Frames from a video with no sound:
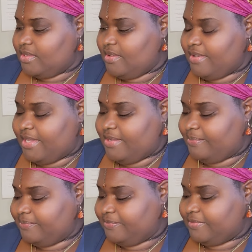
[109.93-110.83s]
All right,
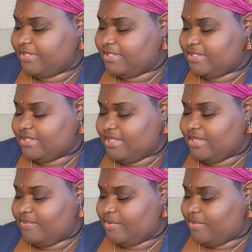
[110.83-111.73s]
let's see
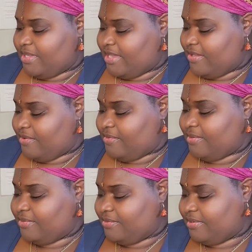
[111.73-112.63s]
what we got going
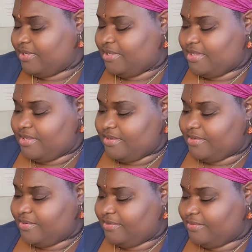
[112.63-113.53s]
on here
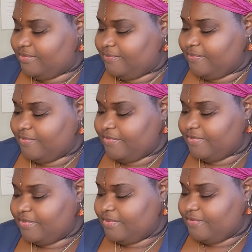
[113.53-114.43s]

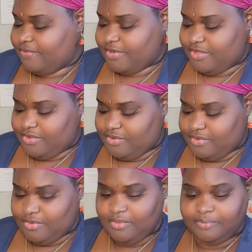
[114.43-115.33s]
for
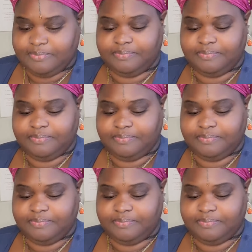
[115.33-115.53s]
you